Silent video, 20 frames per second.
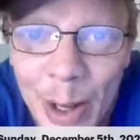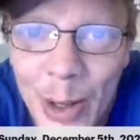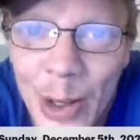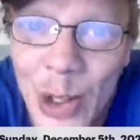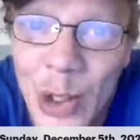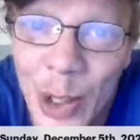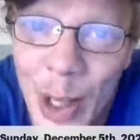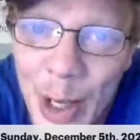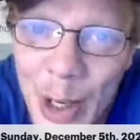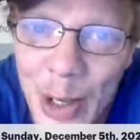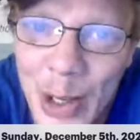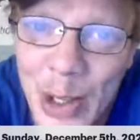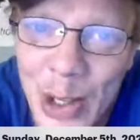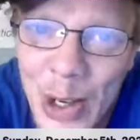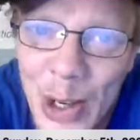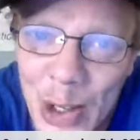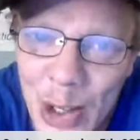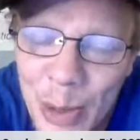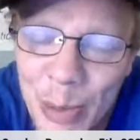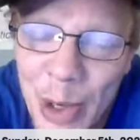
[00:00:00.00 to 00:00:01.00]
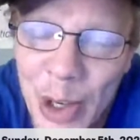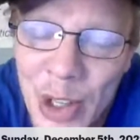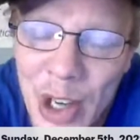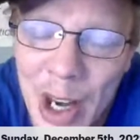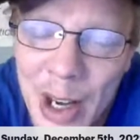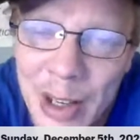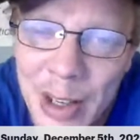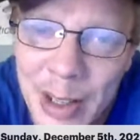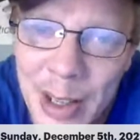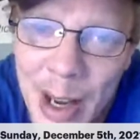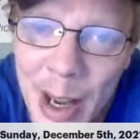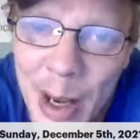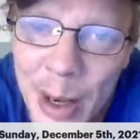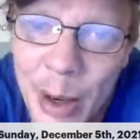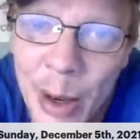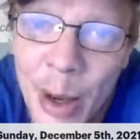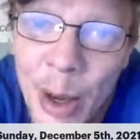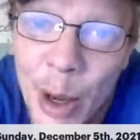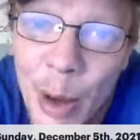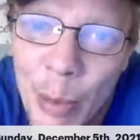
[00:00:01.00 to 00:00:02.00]
This lending system is a
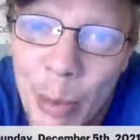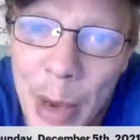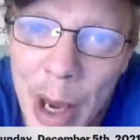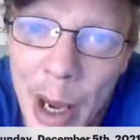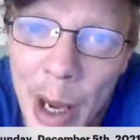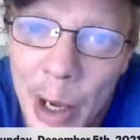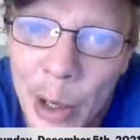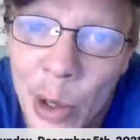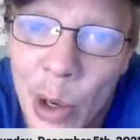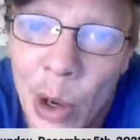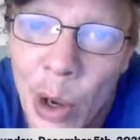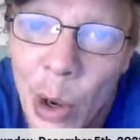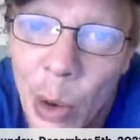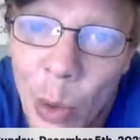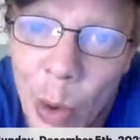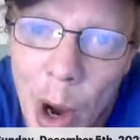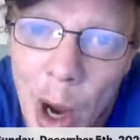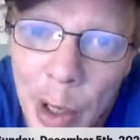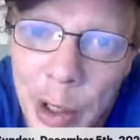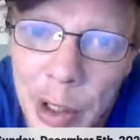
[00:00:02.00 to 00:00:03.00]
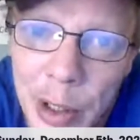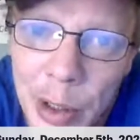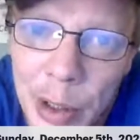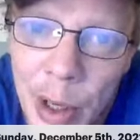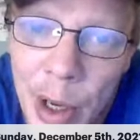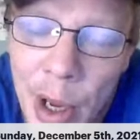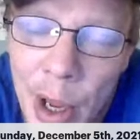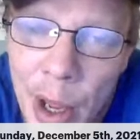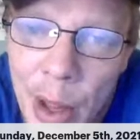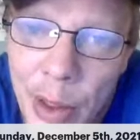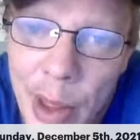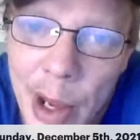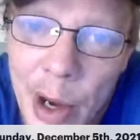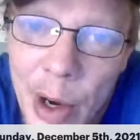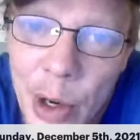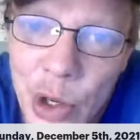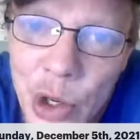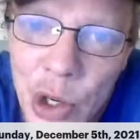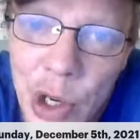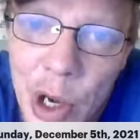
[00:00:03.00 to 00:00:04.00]
dead man walking. They
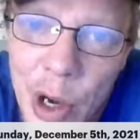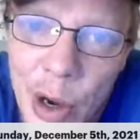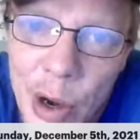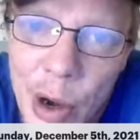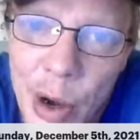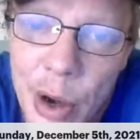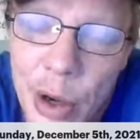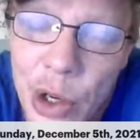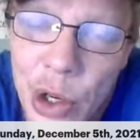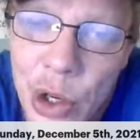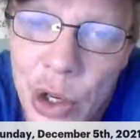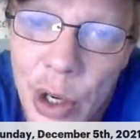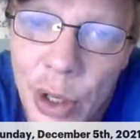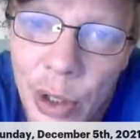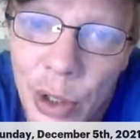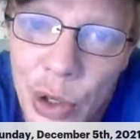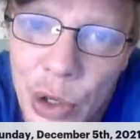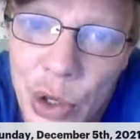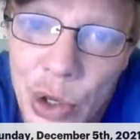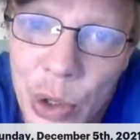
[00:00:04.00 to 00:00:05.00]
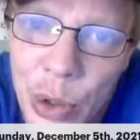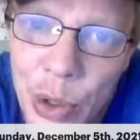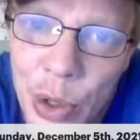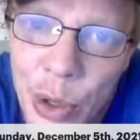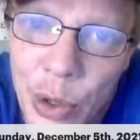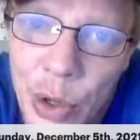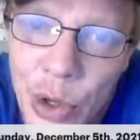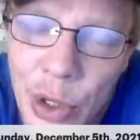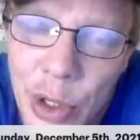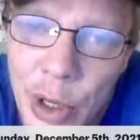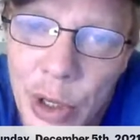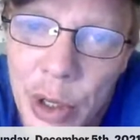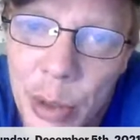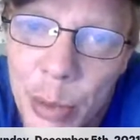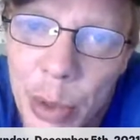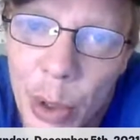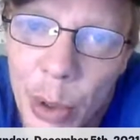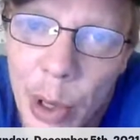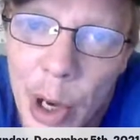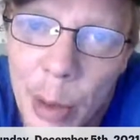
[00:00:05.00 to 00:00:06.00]
are scared shitless to turn this lending
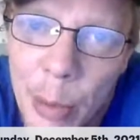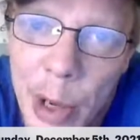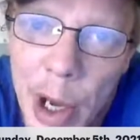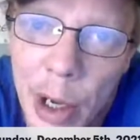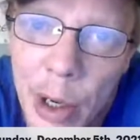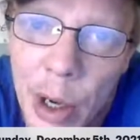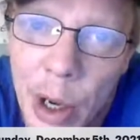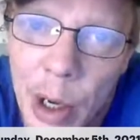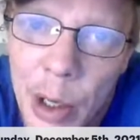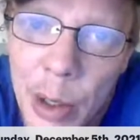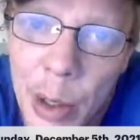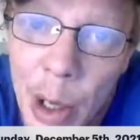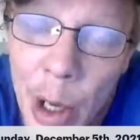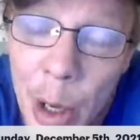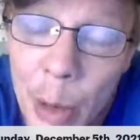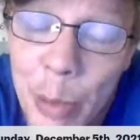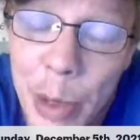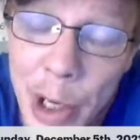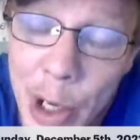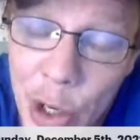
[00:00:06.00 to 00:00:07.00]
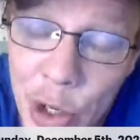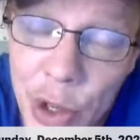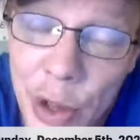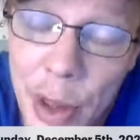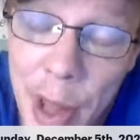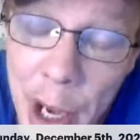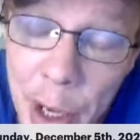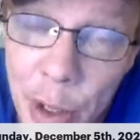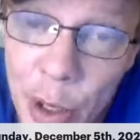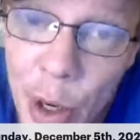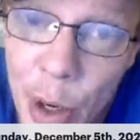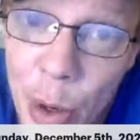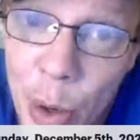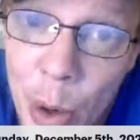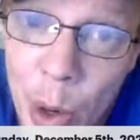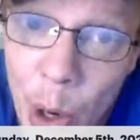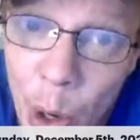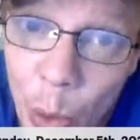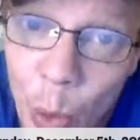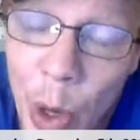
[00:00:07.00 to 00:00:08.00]
program back on because they
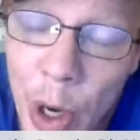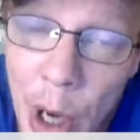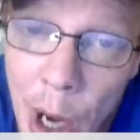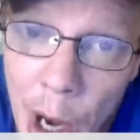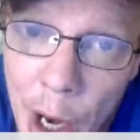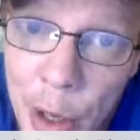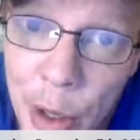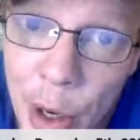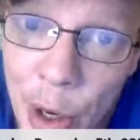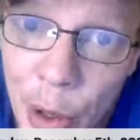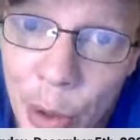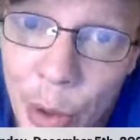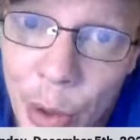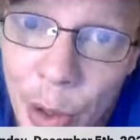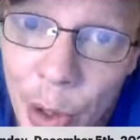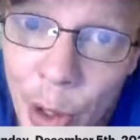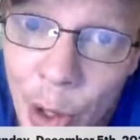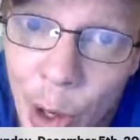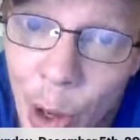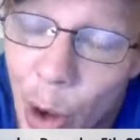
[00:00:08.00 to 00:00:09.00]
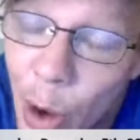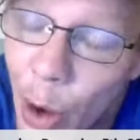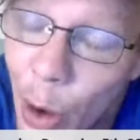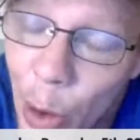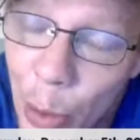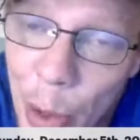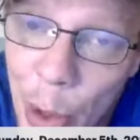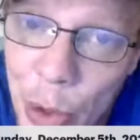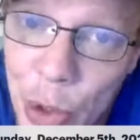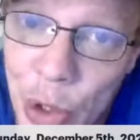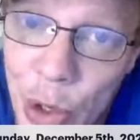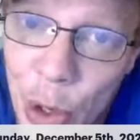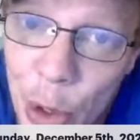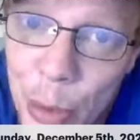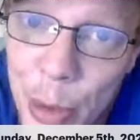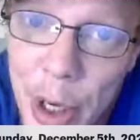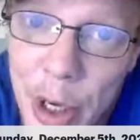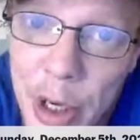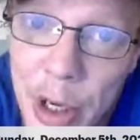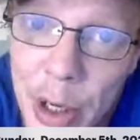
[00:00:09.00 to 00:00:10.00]
know what I know. Almost
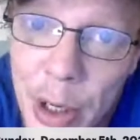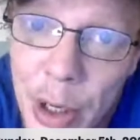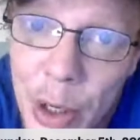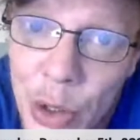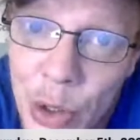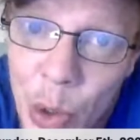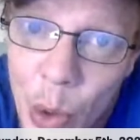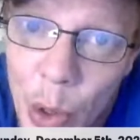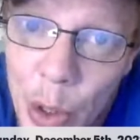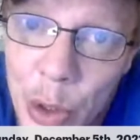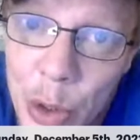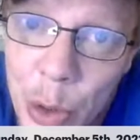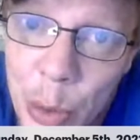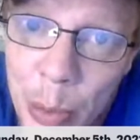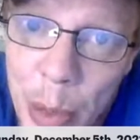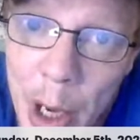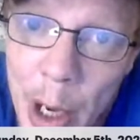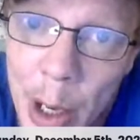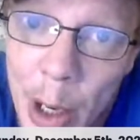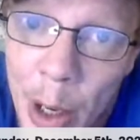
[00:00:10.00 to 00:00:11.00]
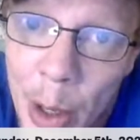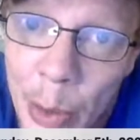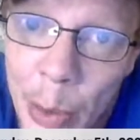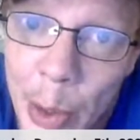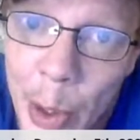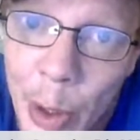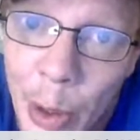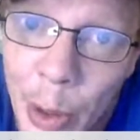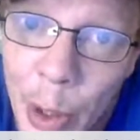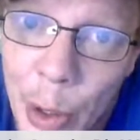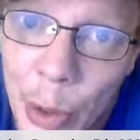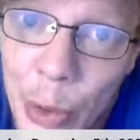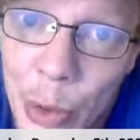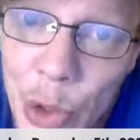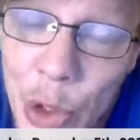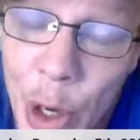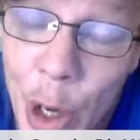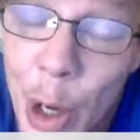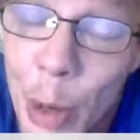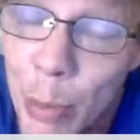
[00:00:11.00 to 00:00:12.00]
nobody is going to pay on their
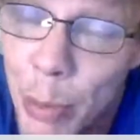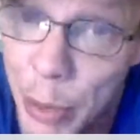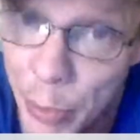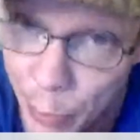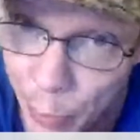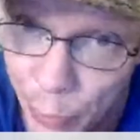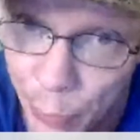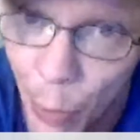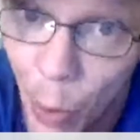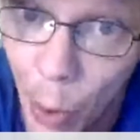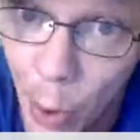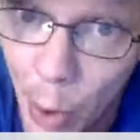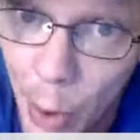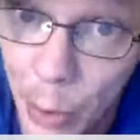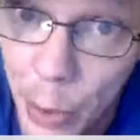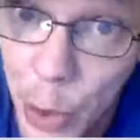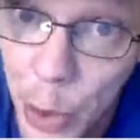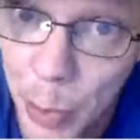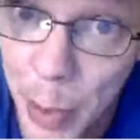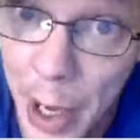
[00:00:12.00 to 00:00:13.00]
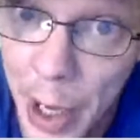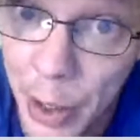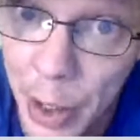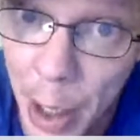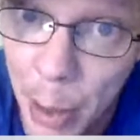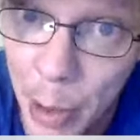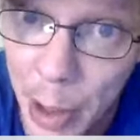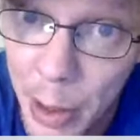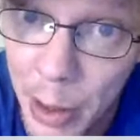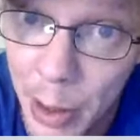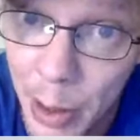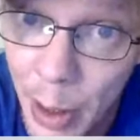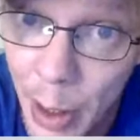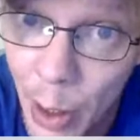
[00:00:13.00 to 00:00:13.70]
loans. Before this pandemic,